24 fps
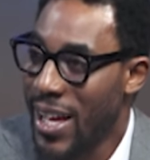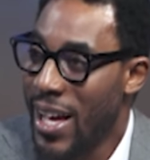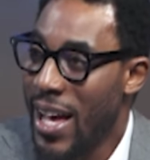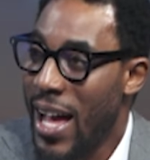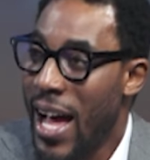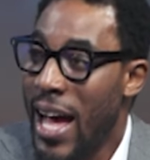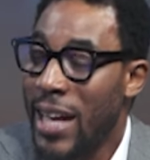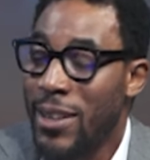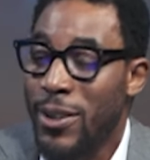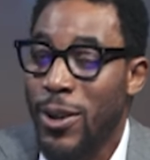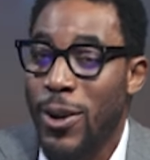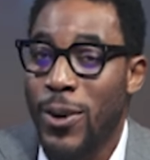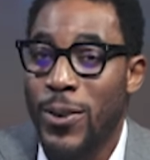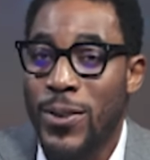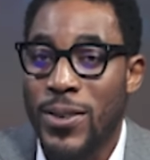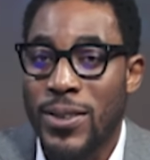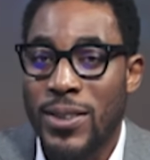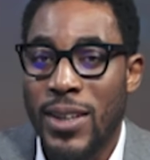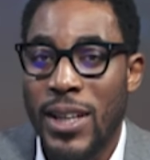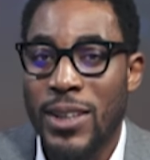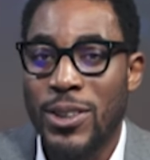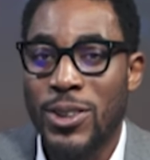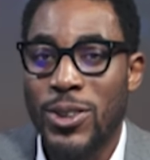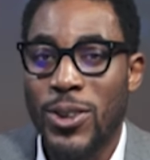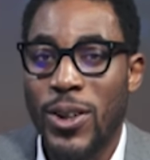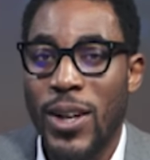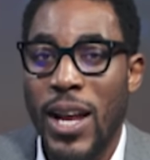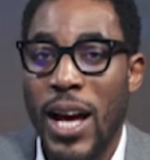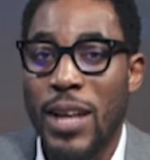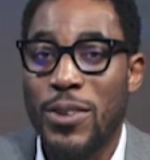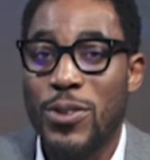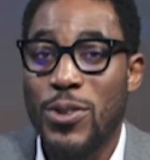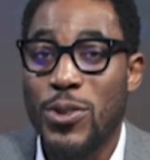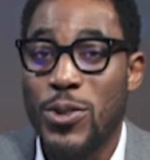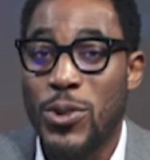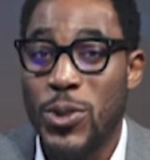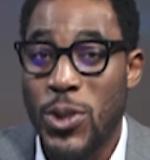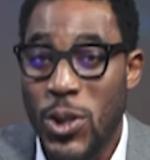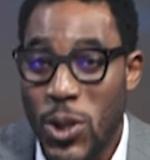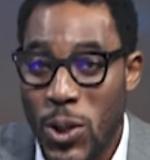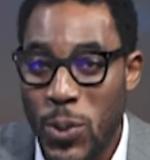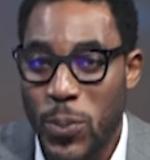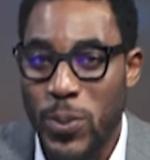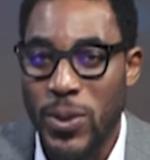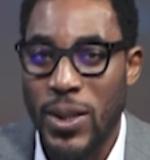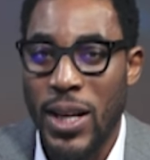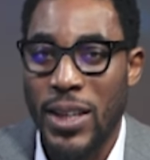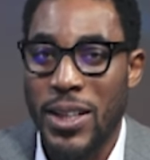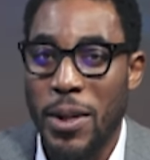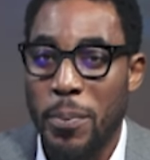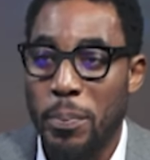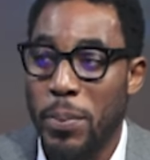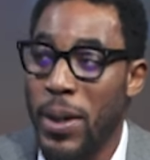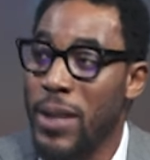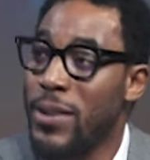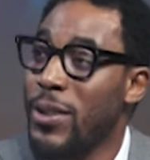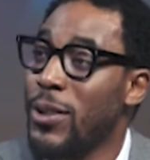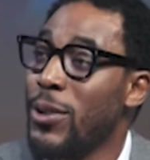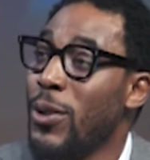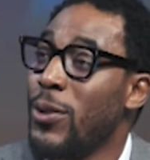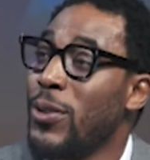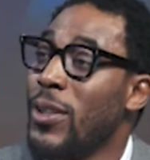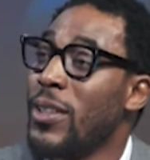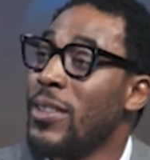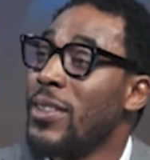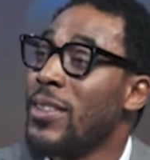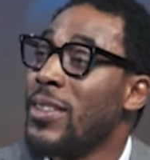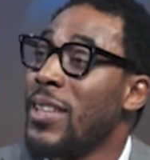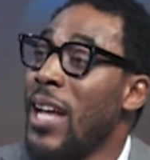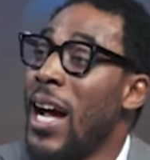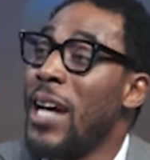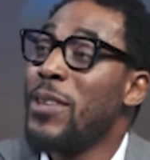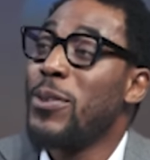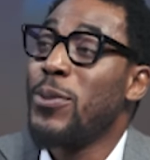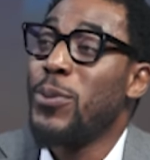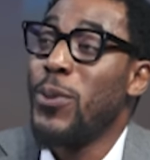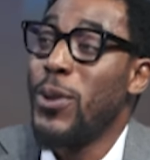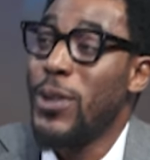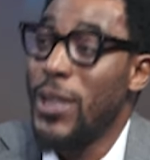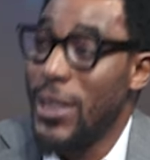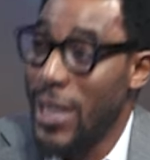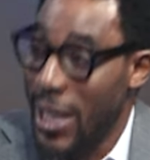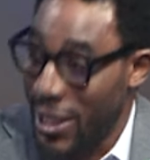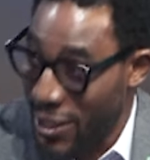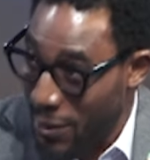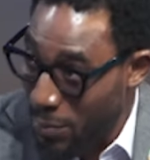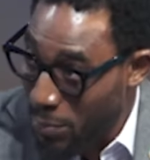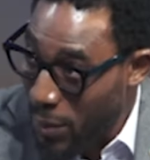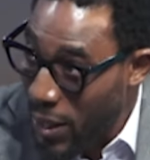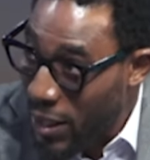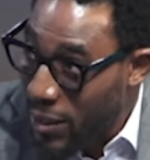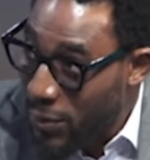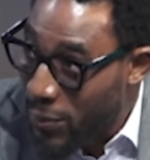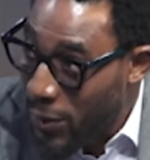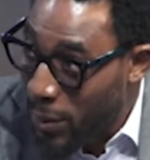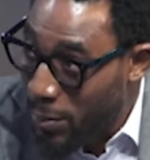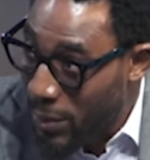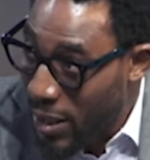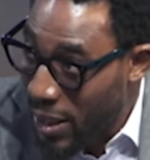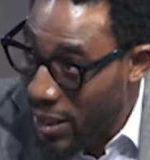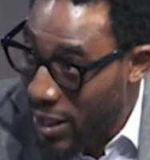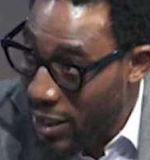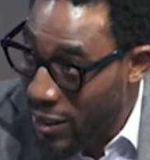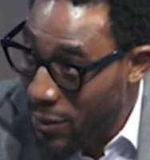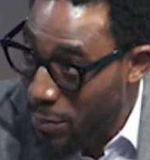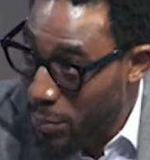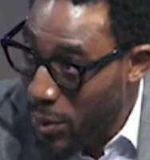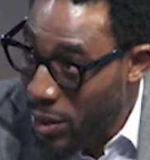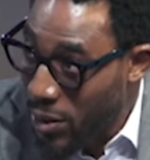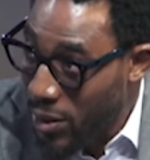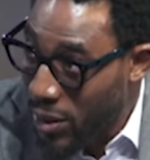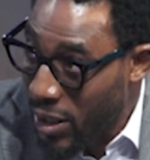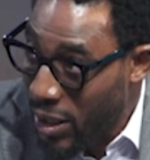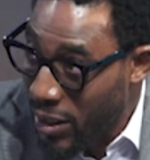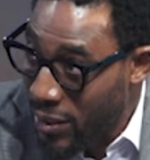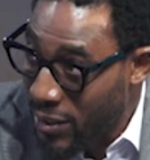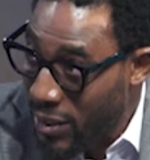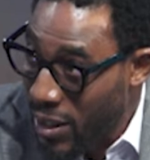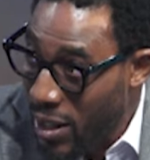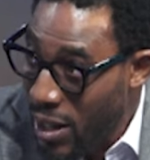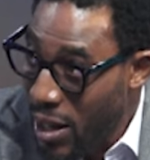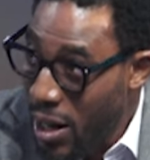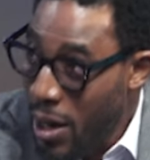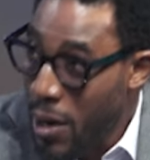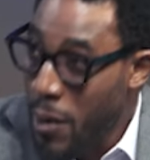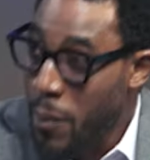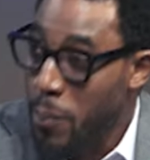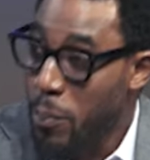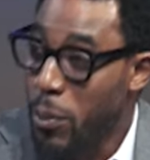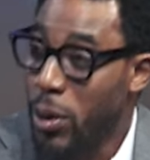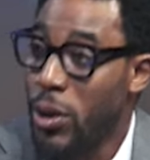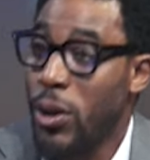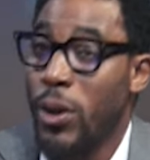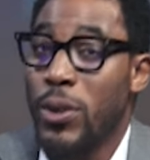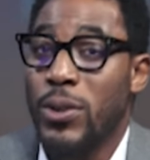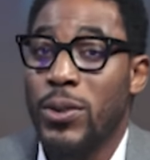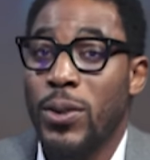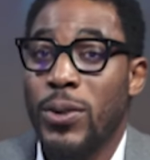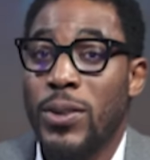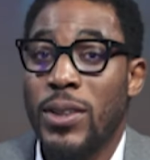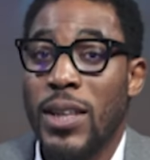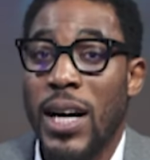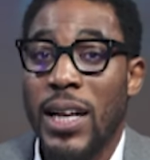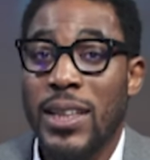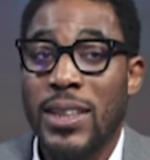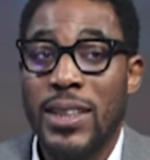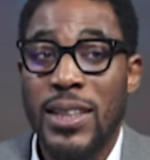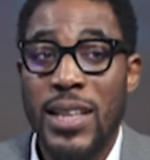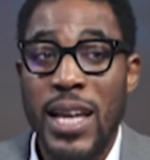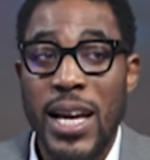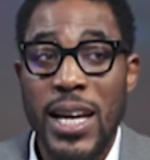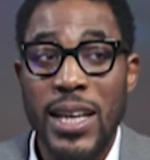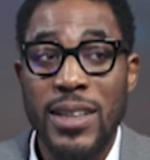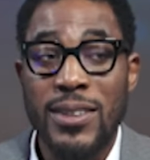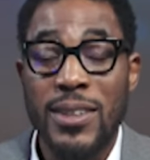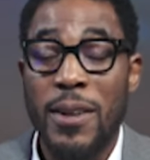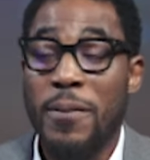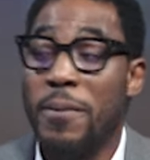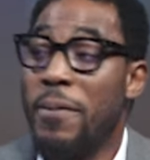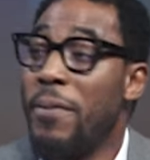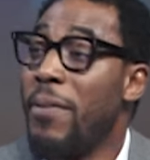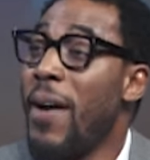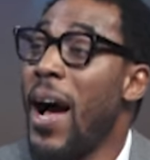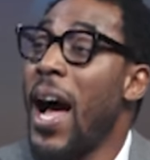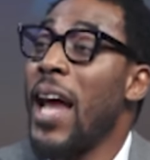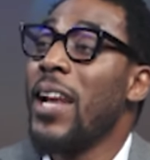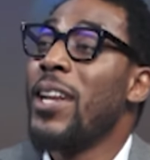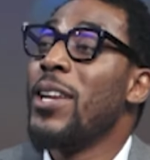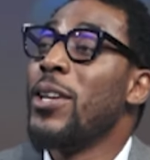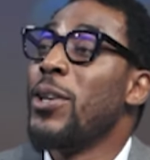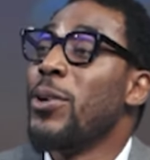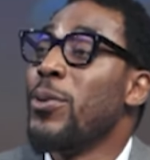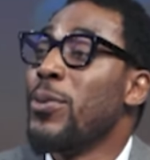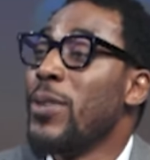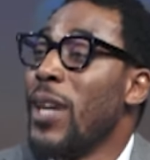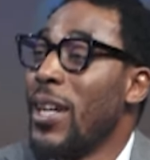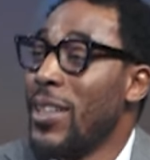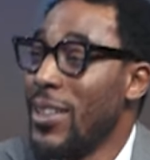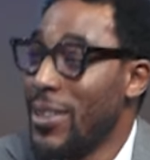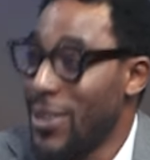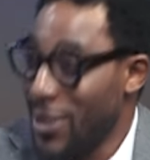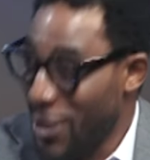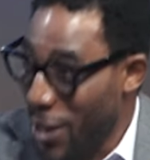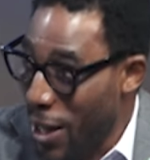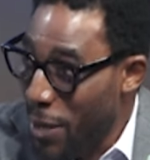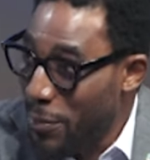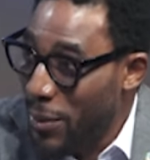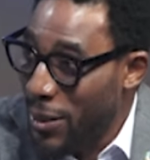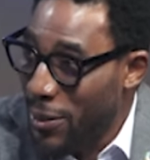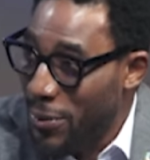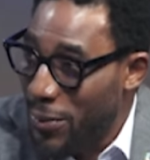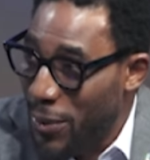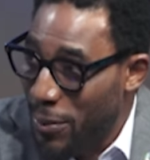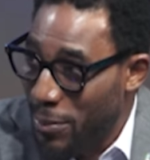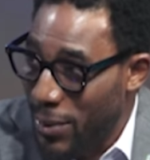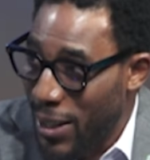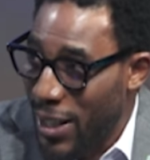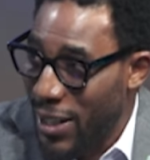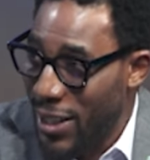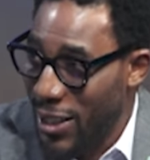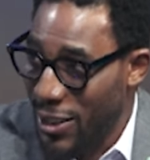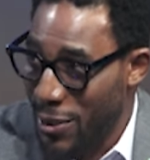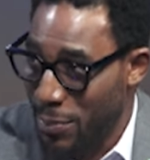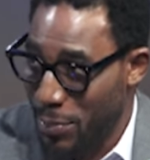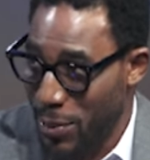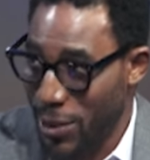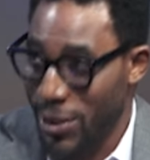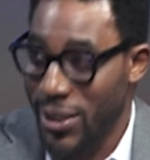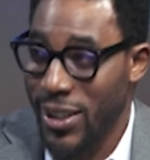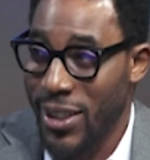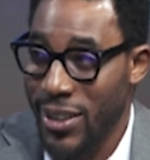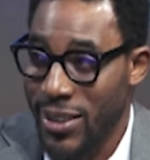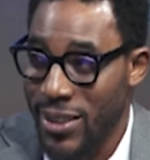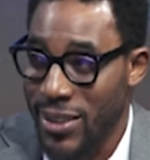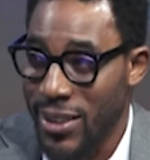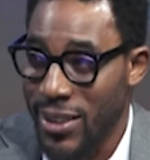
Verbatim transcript: And consensual assumes that the person understands what they expect from that experience, but also that there is a value that is coming from that experience.